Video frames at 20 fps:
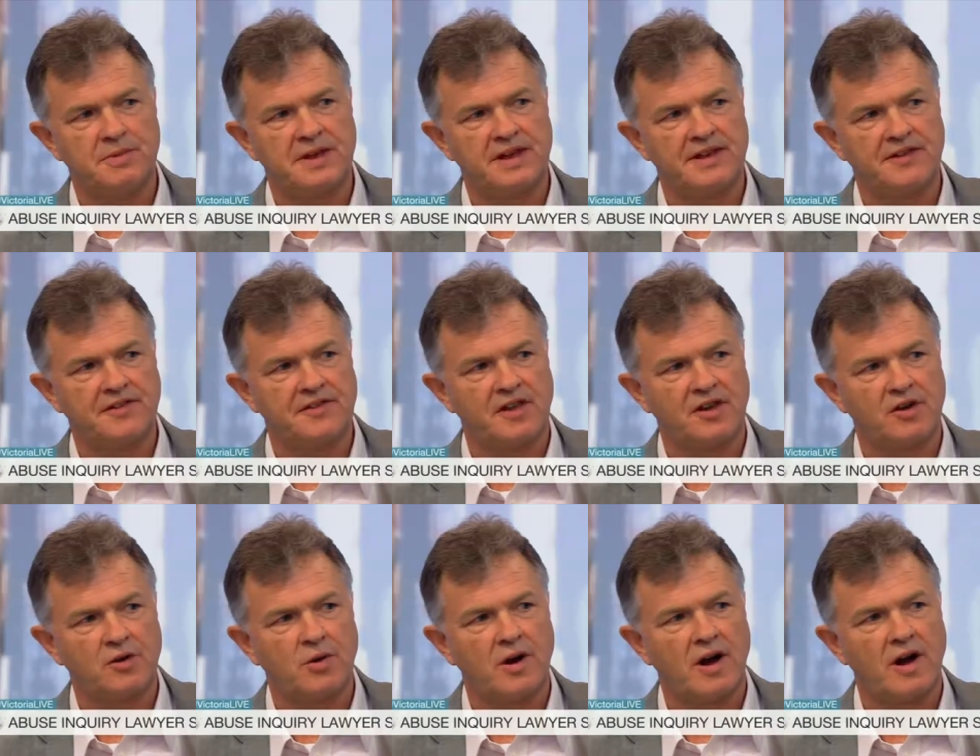biggest
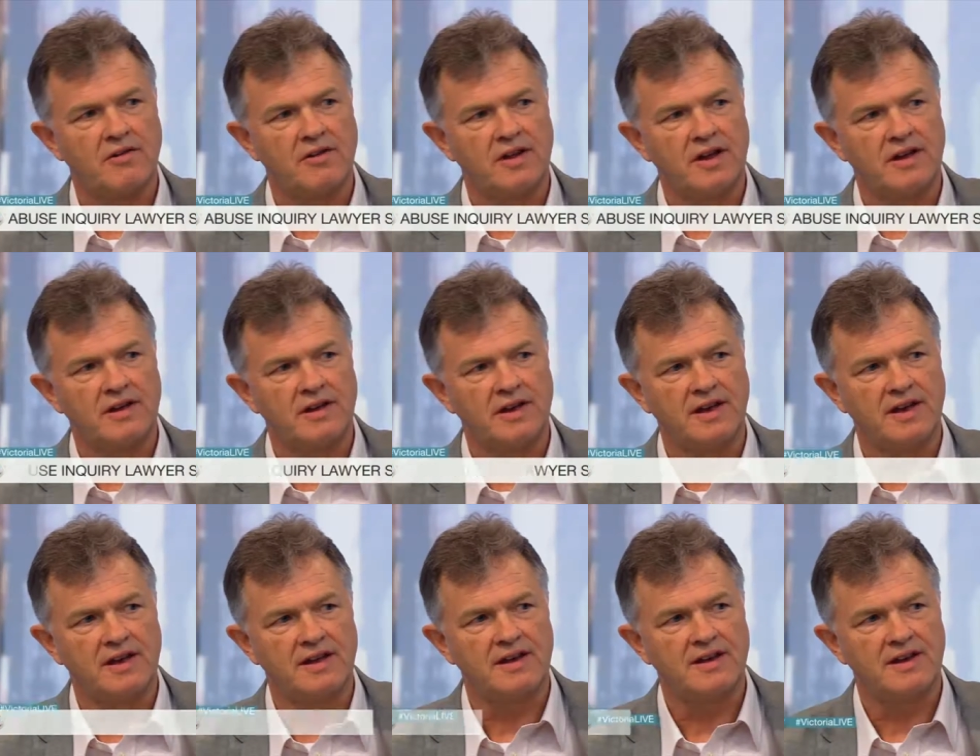inquiry
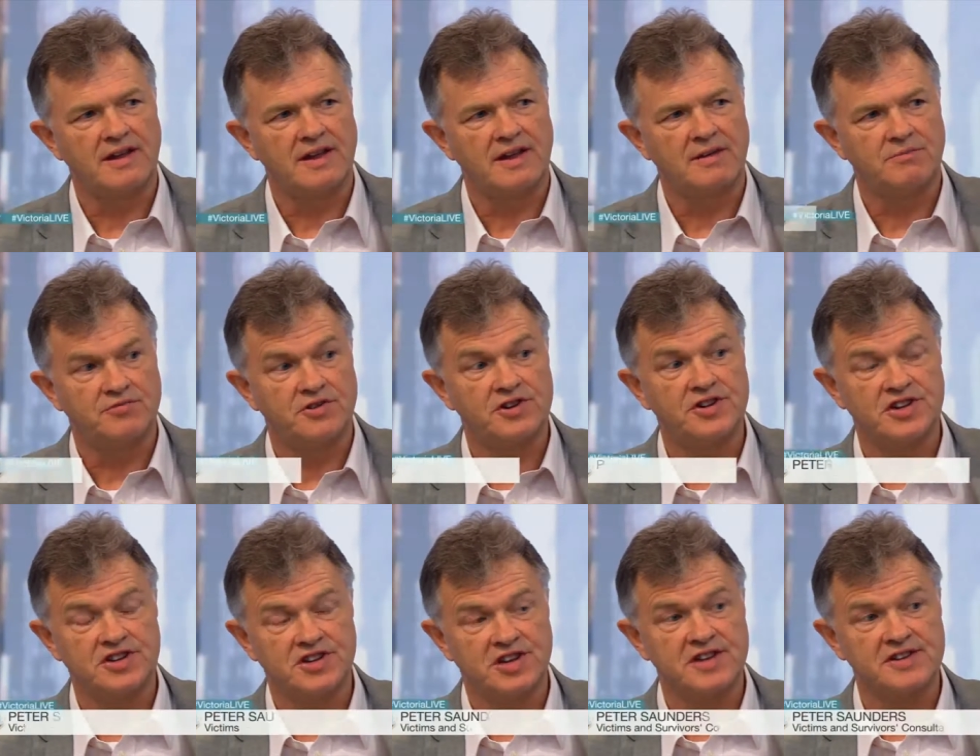in, in
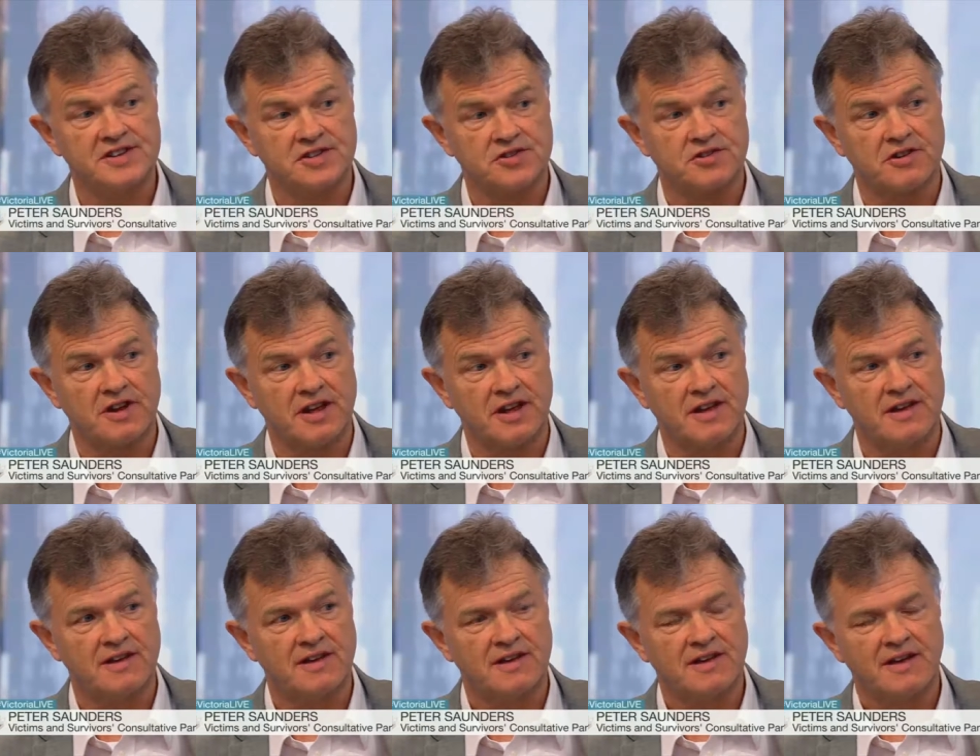British history.
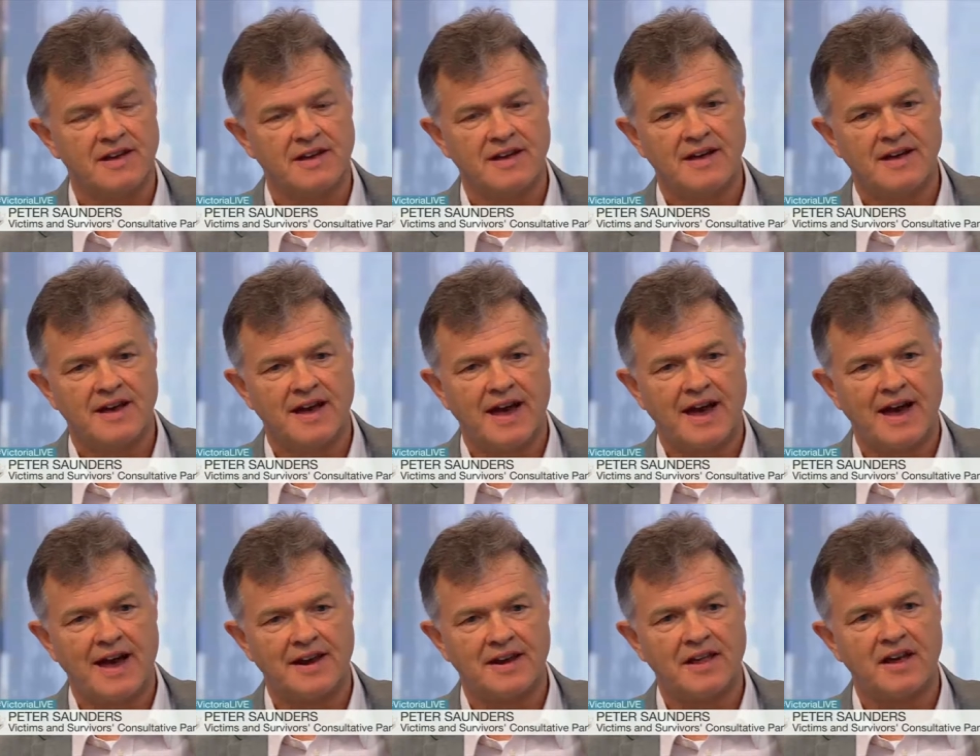
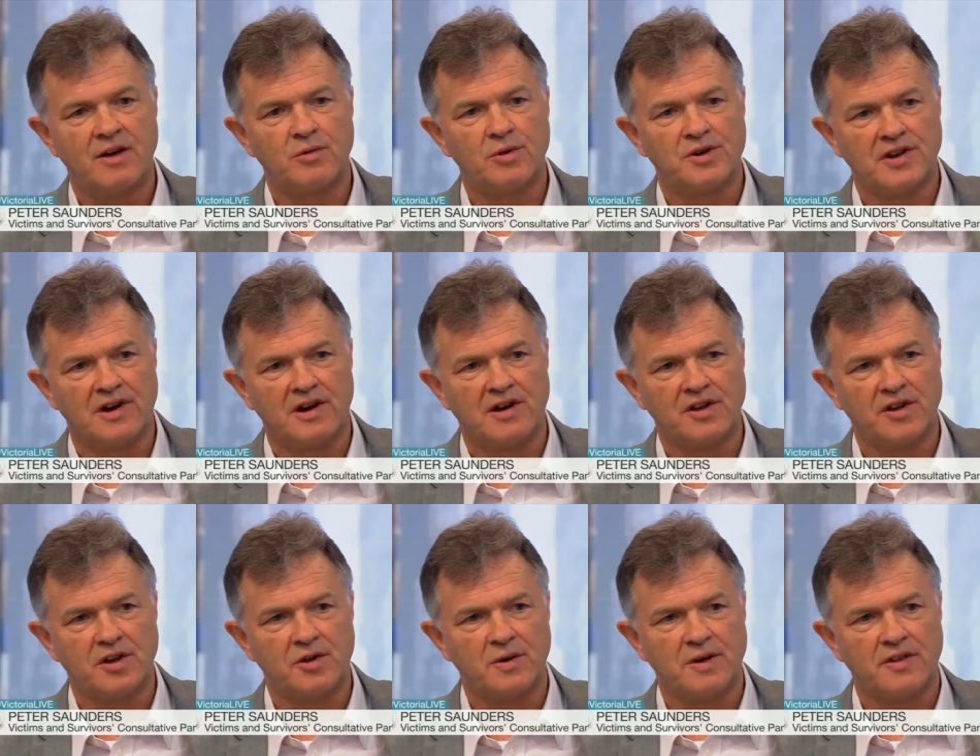And I would
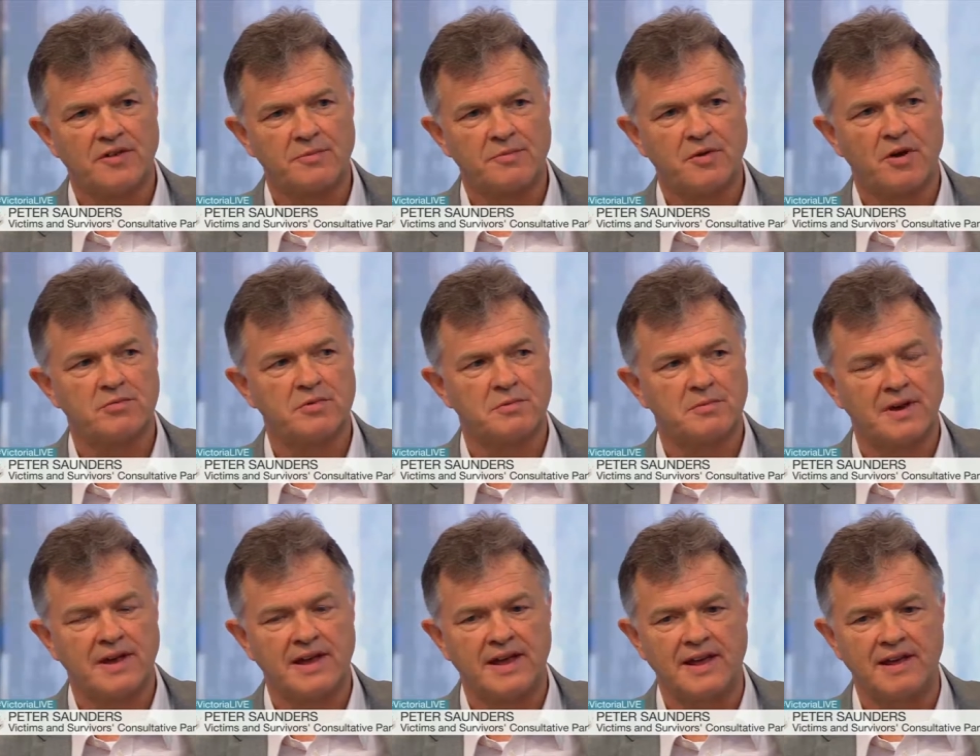argue it's
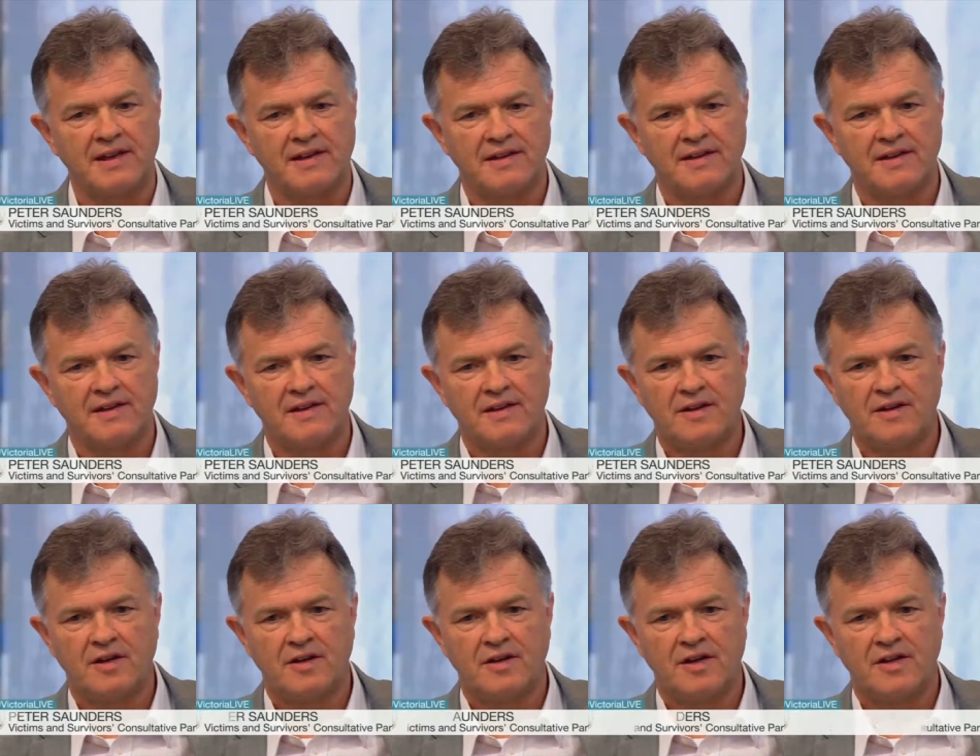probably,
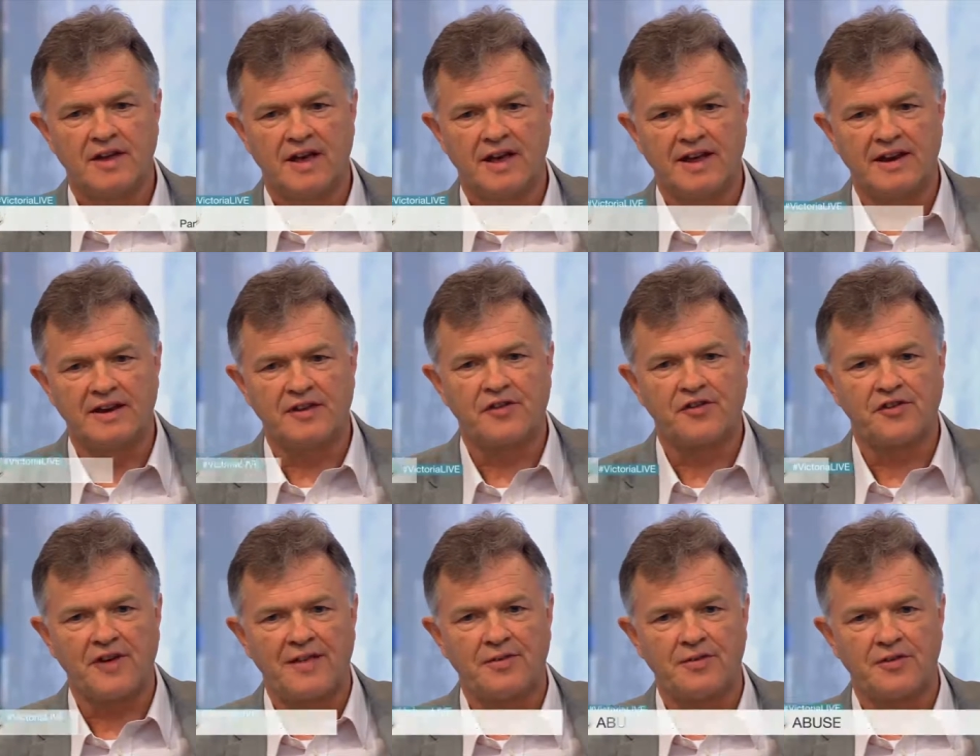in a
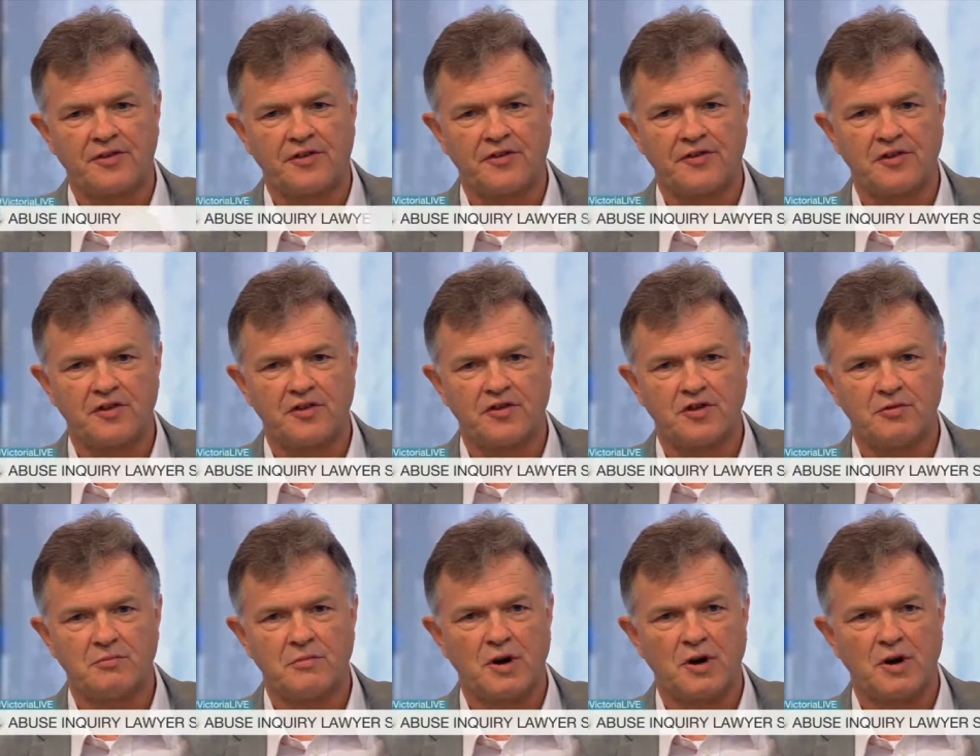sense, the